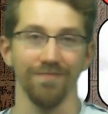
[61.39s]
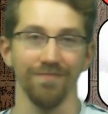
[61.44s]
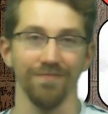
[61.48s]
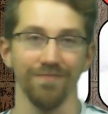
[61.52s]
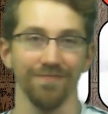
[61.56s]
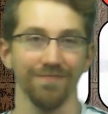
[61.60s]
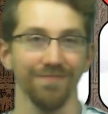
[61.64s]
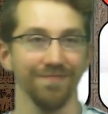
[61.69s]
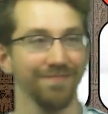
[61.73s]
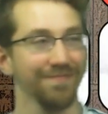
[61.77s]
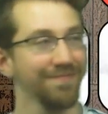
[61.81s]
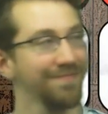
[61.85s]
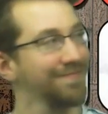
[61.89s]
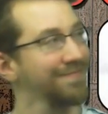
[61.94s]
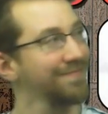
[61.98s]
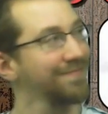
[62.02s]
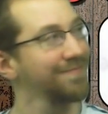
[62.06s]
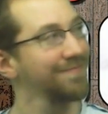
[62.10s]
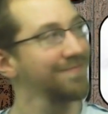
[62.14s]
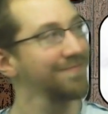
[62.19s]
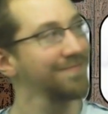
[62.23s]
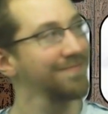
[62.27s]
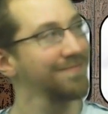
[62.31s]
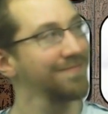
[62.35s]

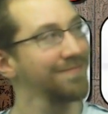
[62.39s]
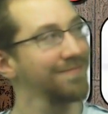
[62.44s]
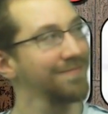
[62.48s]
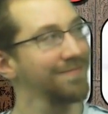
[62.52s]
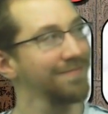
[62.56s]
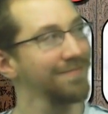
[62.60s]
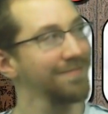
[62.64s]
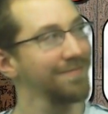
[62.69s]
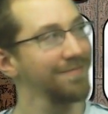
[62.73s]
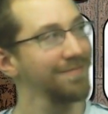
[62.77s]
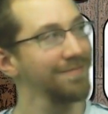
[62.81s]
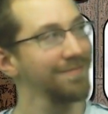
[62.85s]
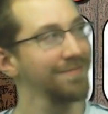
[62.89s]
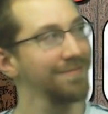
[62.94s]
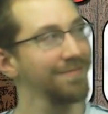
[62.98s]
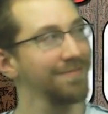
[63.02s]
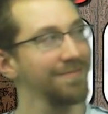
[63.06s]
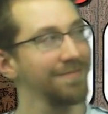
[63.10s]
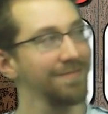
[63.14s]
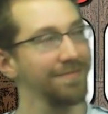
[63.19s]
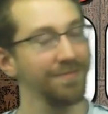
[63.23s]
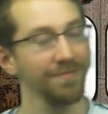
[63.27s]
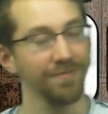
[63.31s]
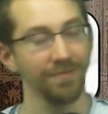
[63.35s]

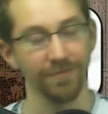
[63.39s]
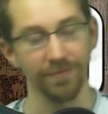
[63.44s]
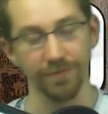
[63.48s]
No words are spoken by the person on screen.